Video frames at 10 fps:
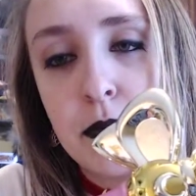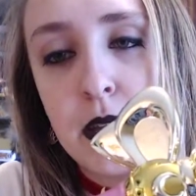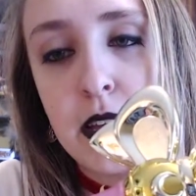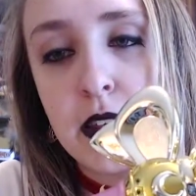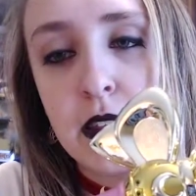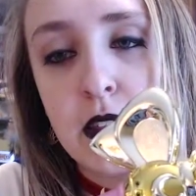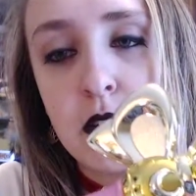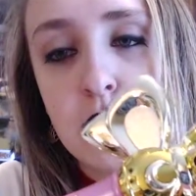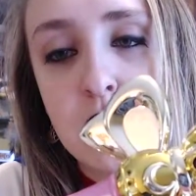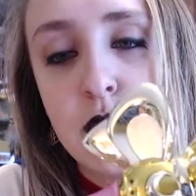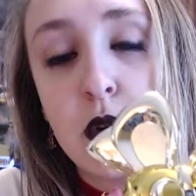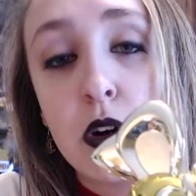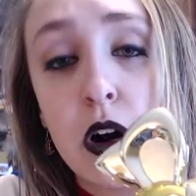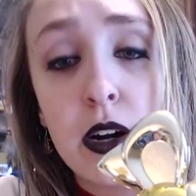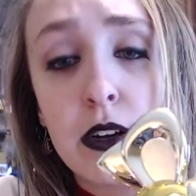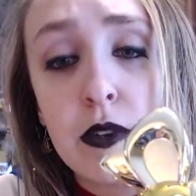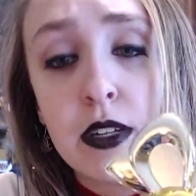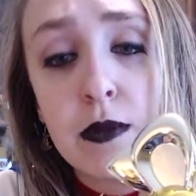and those 4 are going to